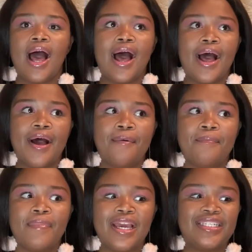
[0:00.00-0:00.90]

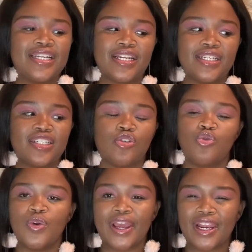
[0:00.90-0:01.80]
It didn't
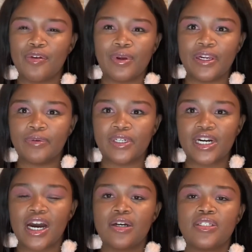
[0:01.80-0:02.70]
really work
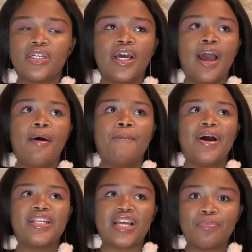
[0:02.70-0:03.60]
out,
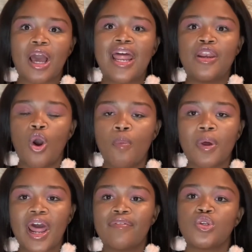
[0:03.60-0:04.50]
but I know I'm
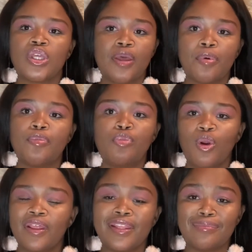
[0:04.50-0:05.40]
gonna have to keep on
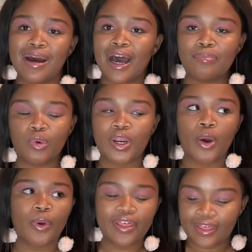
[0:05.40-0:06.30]
pulling them up when
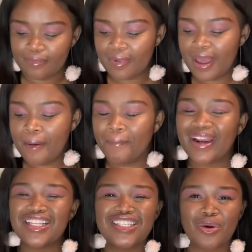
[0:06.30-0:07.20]
I wear them,
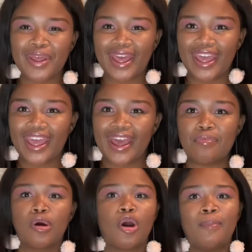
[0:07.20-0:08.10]
but it's okay, I'm
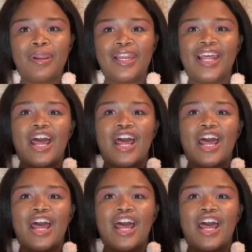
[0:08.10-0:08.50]
not complaining.